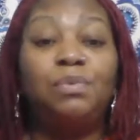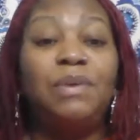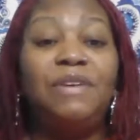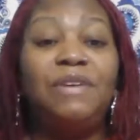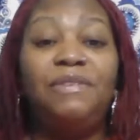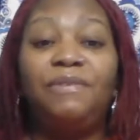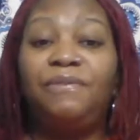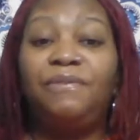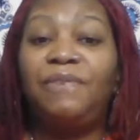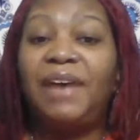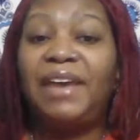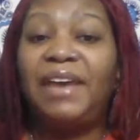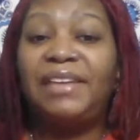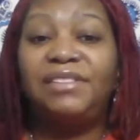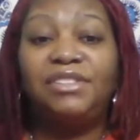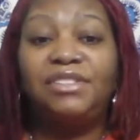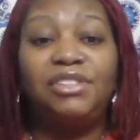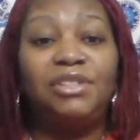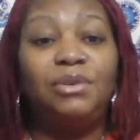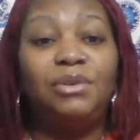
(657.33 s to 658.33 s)
we fight
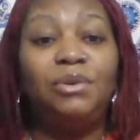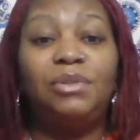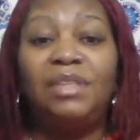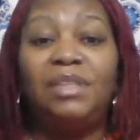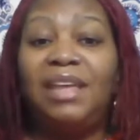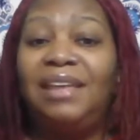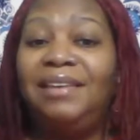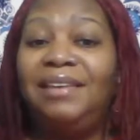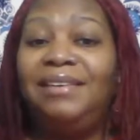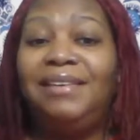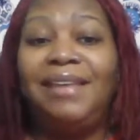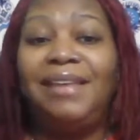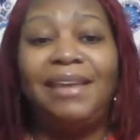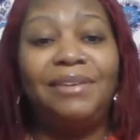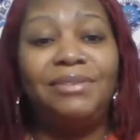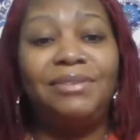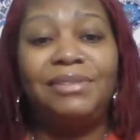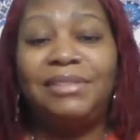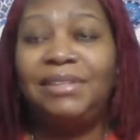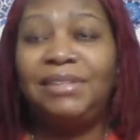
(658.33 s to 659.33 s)
tooth and
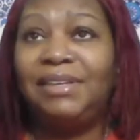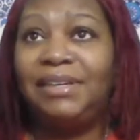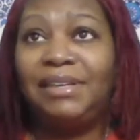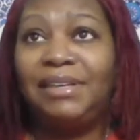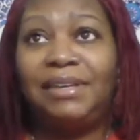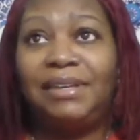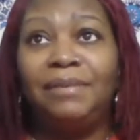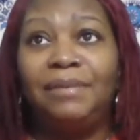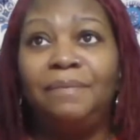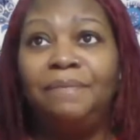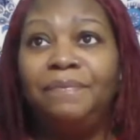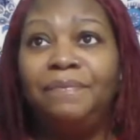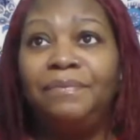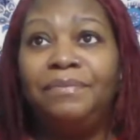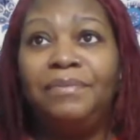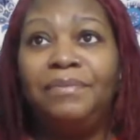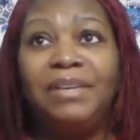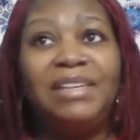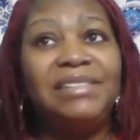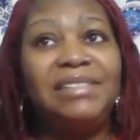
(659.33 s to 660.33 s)
nail to get it
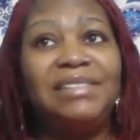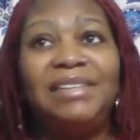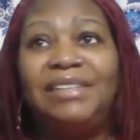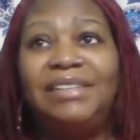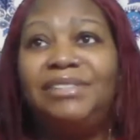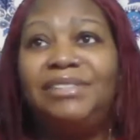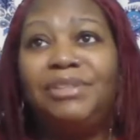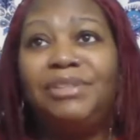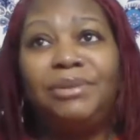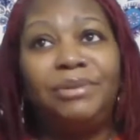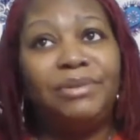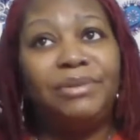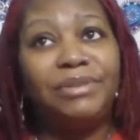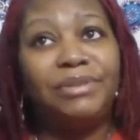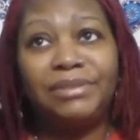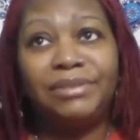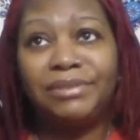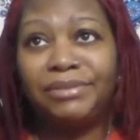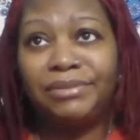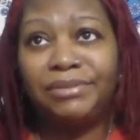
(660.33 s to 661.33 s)
because it ain't yours.